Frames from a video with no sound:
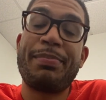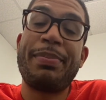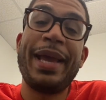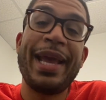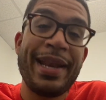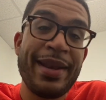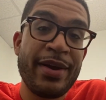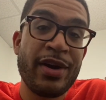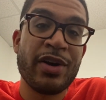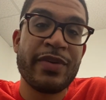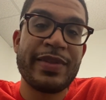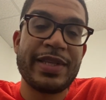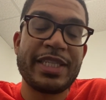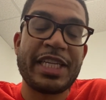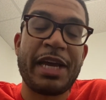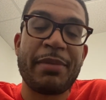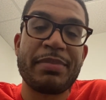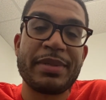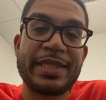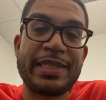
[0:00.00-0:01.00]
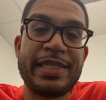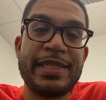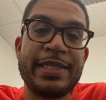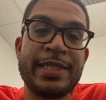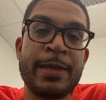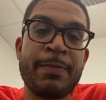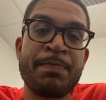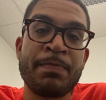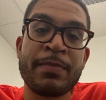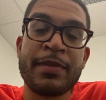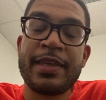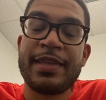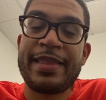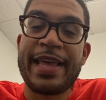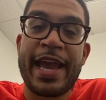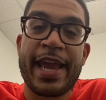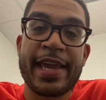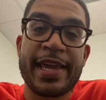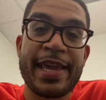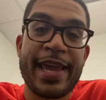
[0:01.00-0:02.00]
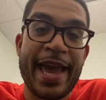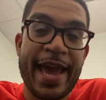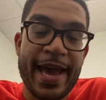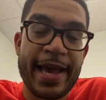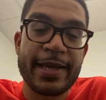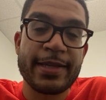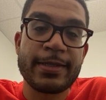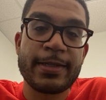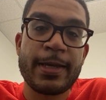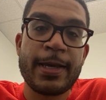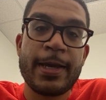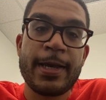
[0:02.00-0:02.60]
depending on the type of season that he has.